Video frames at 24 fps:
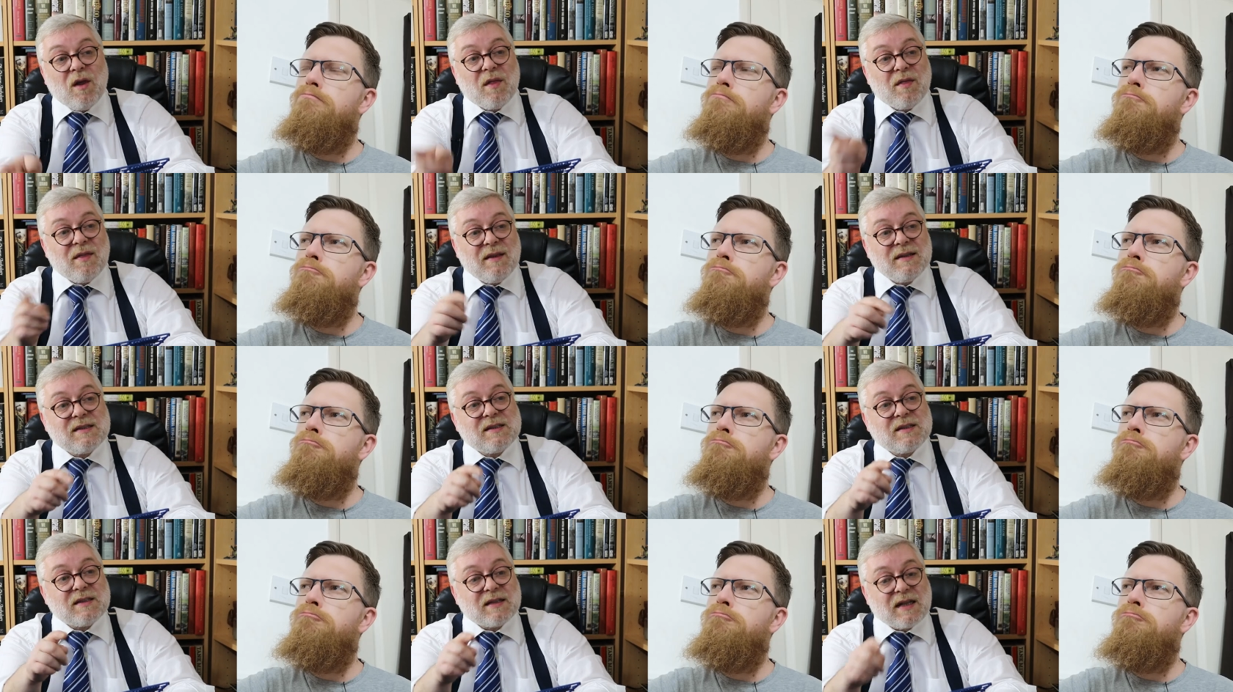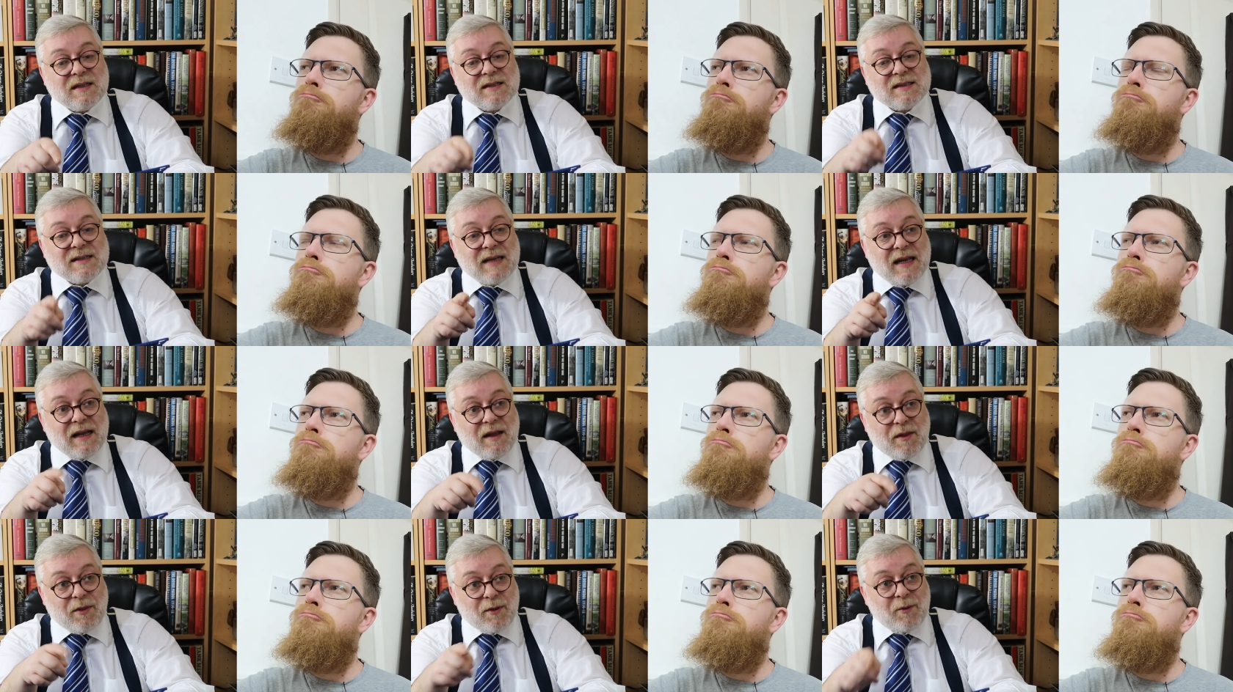Speaker 1: this can
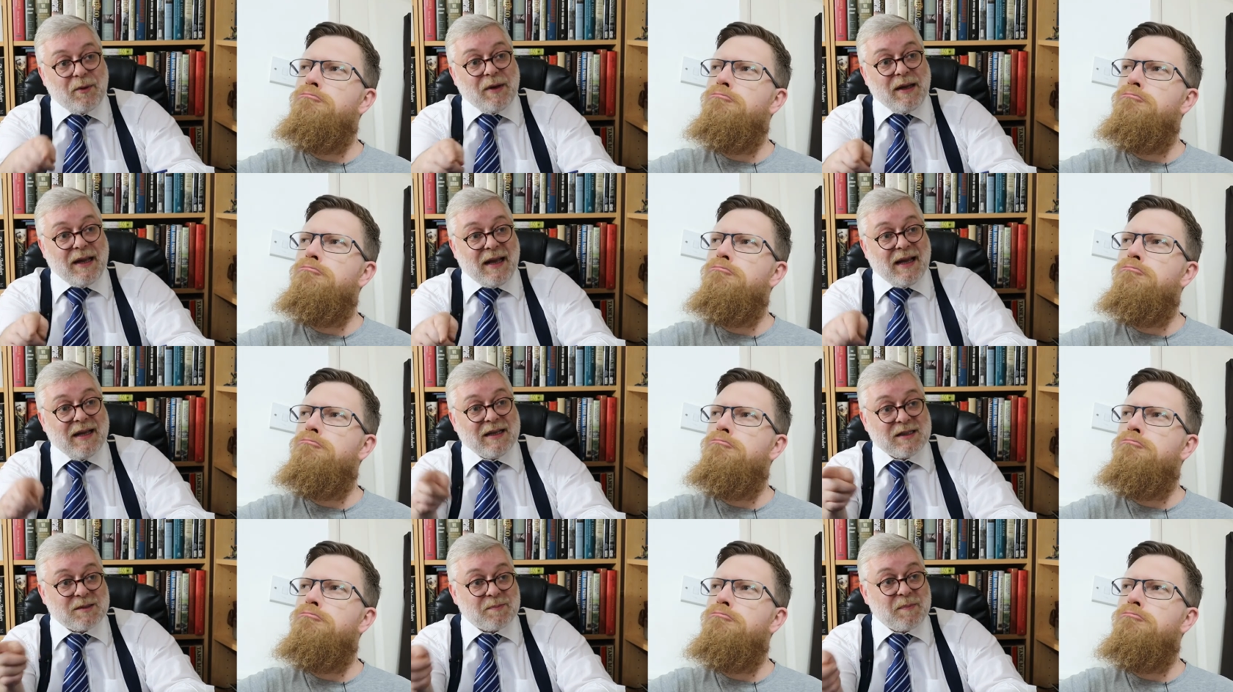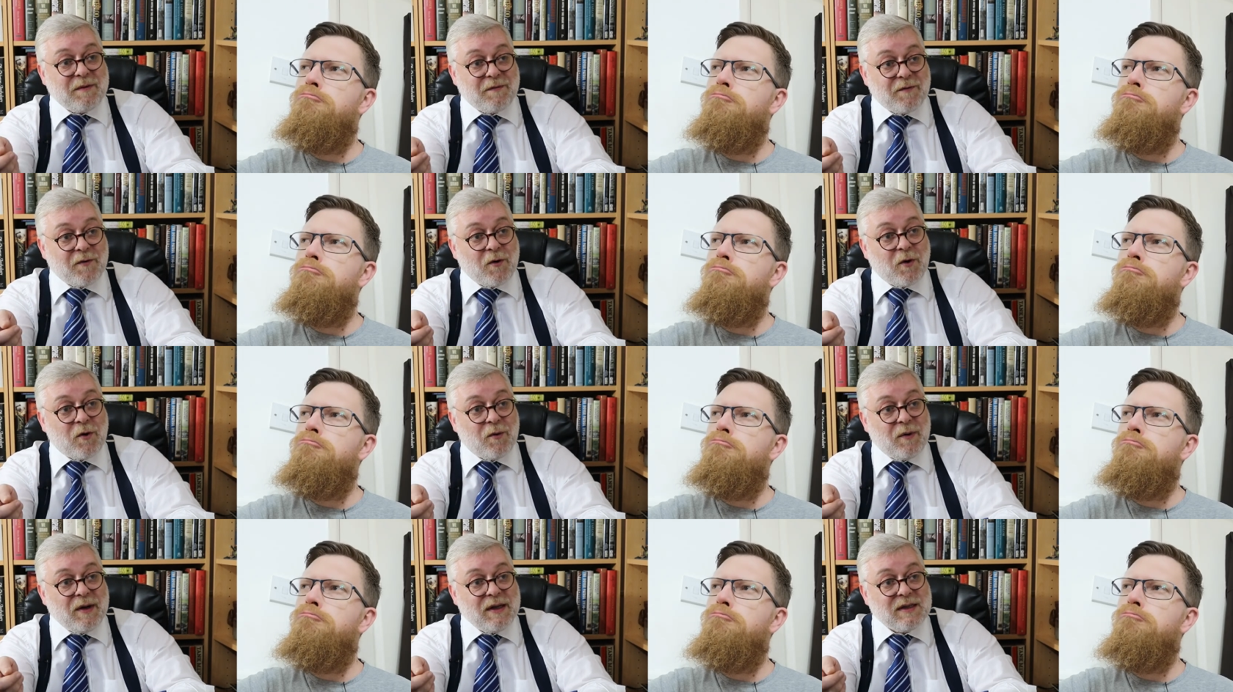take three hits
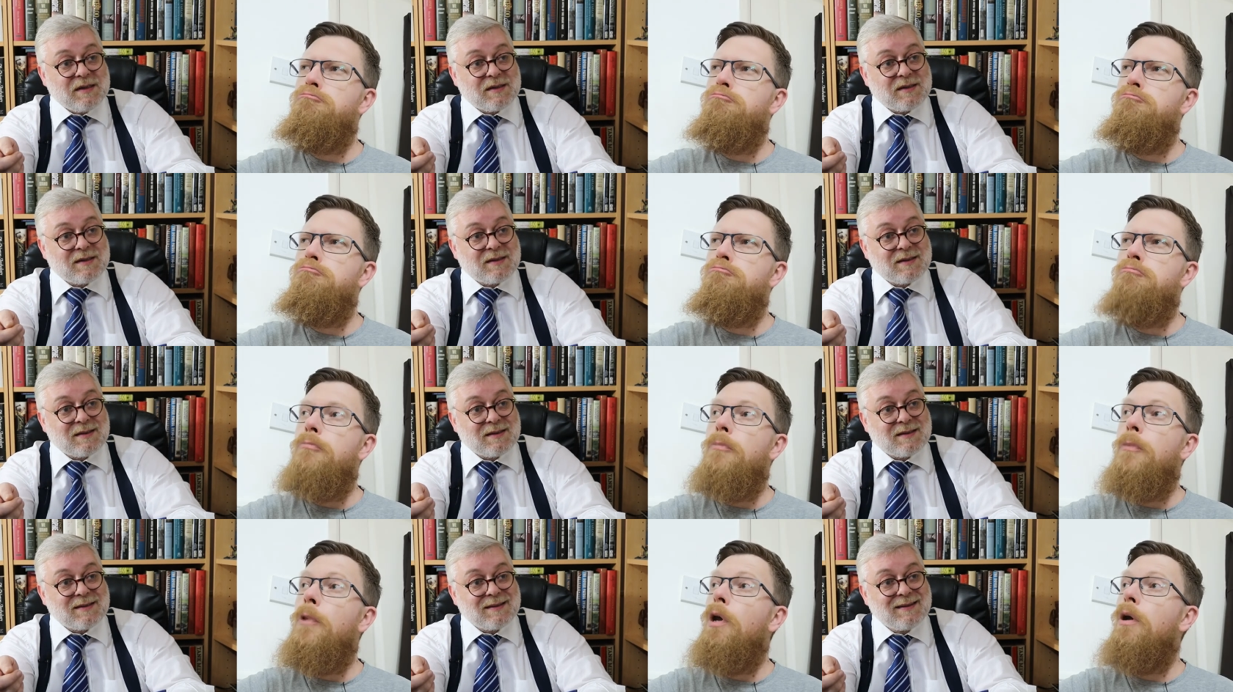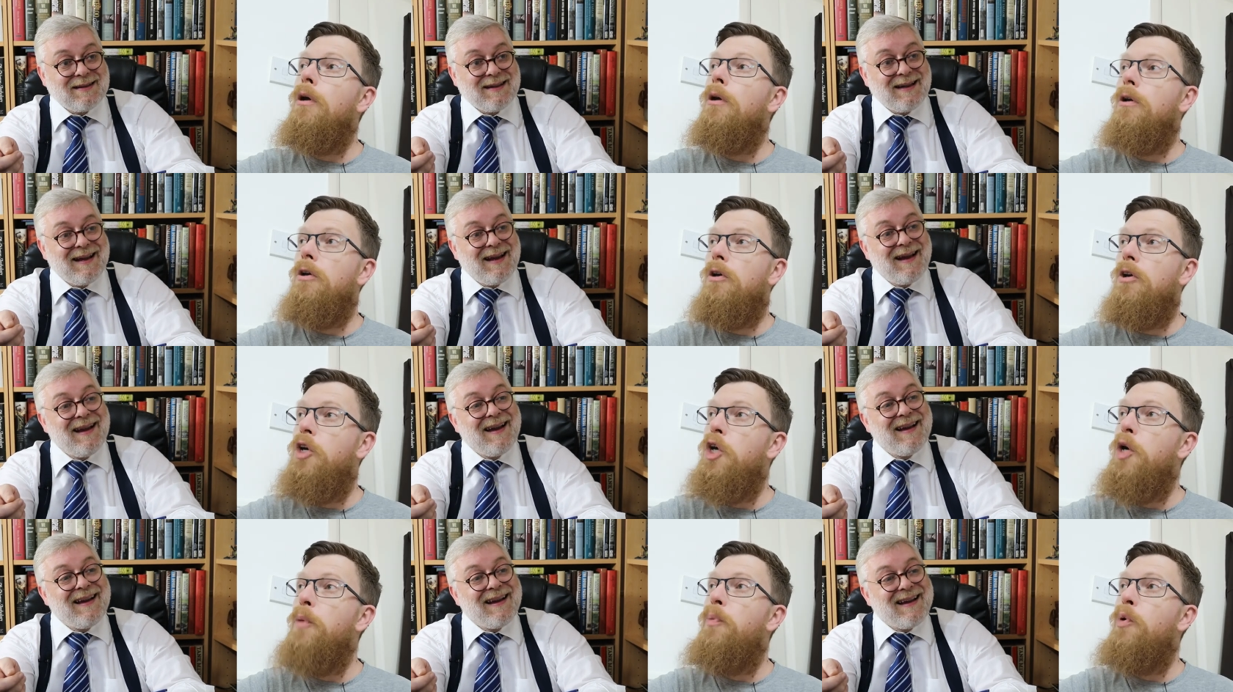before it's
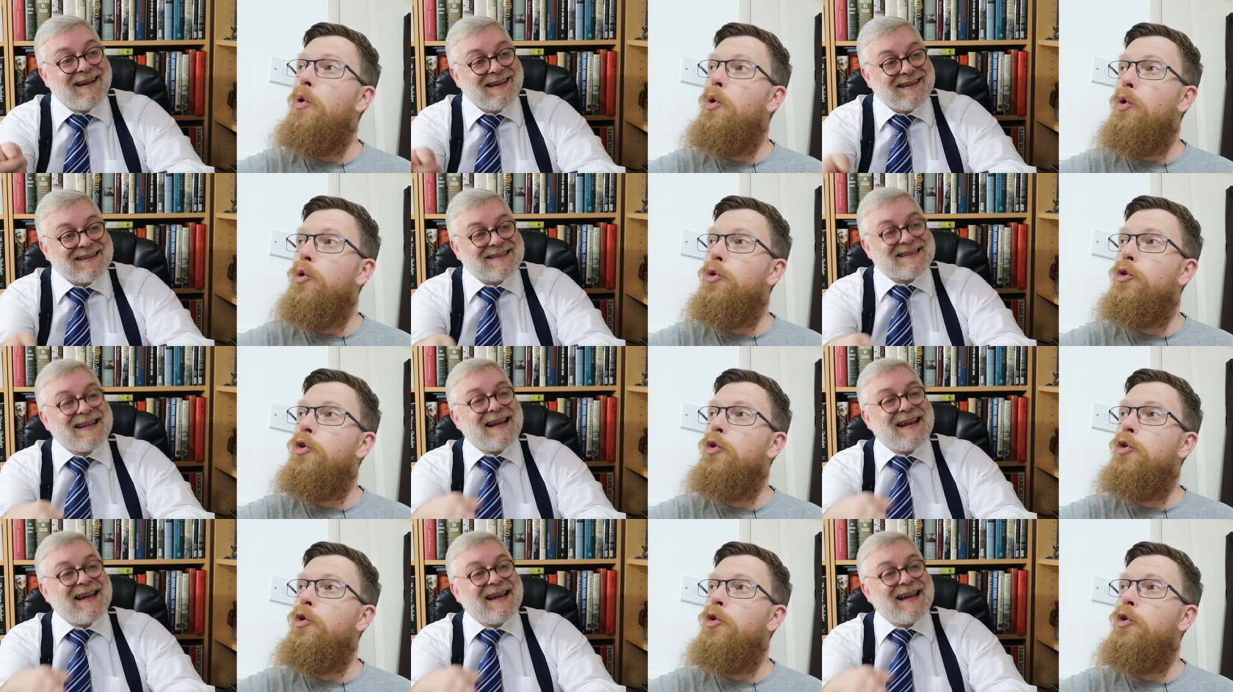kaput.